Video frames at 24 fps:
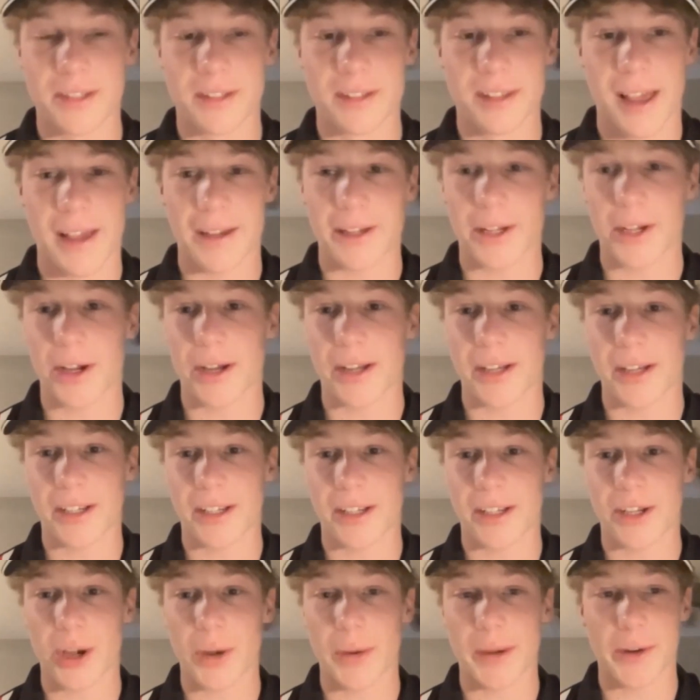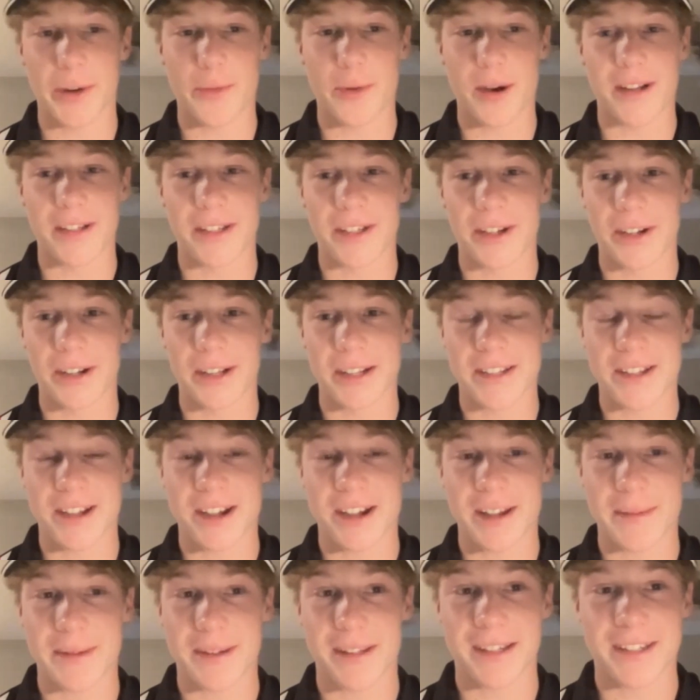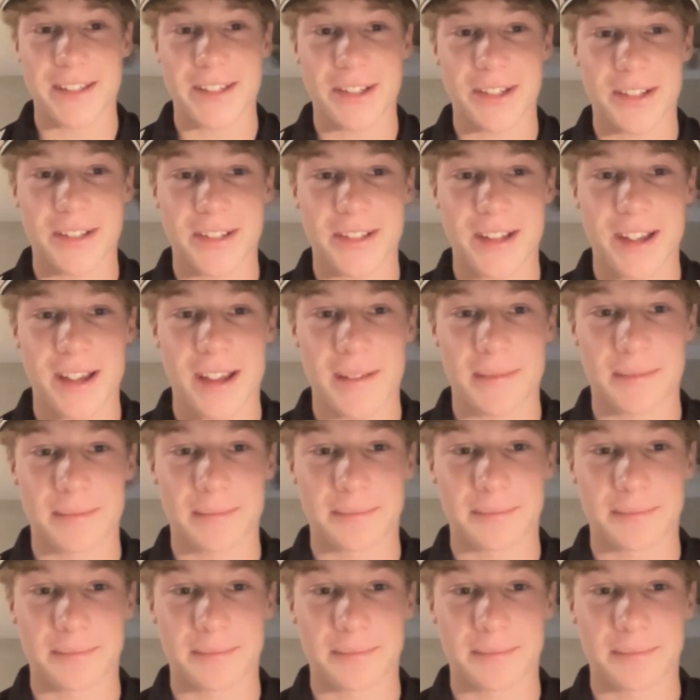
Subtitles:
like going at 1 year at a time, I guess you could say.